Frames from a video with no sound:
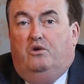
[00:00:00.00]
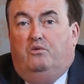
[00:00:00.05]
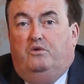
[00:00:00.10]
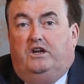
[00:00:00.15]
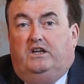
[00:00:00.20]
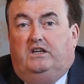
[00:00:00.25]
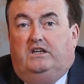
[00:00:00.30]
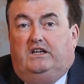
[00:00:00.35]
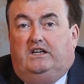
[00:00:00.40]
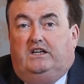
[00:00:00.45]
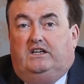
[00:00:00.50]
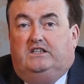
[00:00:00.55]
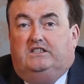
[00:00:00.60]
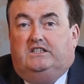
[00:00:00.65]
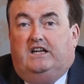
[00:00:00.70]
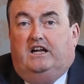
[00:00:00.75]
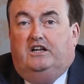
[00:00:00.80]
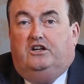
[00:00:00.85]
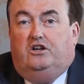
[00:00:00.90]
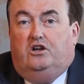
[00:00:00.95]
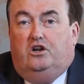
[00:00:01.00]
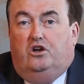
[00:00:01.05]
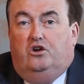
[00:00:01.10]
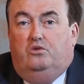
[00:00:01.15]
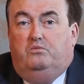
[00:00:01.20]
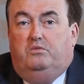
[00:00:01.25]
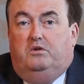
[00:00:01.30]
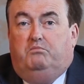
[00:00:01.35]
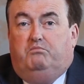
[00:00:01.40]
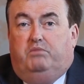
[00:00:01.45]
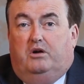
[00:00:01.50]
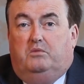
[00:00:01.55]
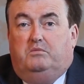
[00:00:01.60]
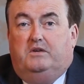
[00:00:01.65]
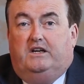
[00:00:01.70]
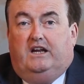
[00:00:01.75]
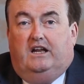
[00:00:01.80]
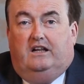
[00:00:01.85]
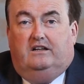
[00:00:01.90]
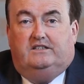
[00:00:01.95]
we need a global
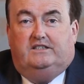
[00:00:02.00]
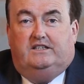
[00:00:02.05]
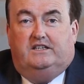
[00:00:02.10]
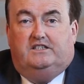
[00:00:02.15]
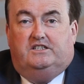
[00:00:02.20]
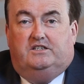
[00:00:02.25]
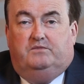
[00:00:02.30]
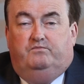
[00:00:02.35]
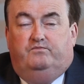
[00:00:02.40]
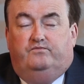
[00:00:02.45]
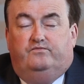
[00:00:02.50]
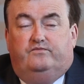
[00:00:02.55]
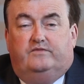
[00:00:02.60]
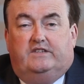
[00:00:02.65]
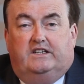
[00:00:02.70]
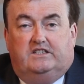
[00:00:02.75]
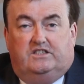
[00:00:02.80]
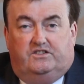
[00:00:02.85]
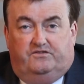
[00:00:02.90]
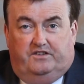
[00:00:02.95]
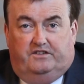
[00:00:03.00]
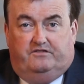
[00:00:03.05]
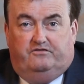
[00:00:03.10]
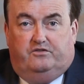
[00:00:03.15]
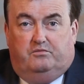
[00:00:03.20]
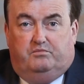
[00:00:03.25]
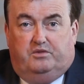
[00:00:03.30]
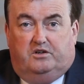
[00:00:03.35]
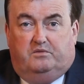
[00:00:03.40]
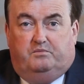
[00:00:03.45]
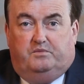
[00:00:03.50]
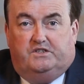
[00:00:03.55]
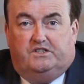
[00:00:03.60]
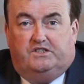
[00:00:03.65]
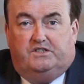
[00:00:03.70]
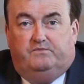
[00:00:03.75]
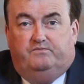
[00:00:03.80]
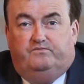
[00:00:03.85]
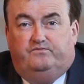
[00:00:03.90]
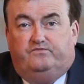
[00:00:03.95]
public health system that is fit for
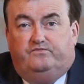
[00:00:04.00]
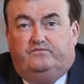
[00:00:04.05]
purpose.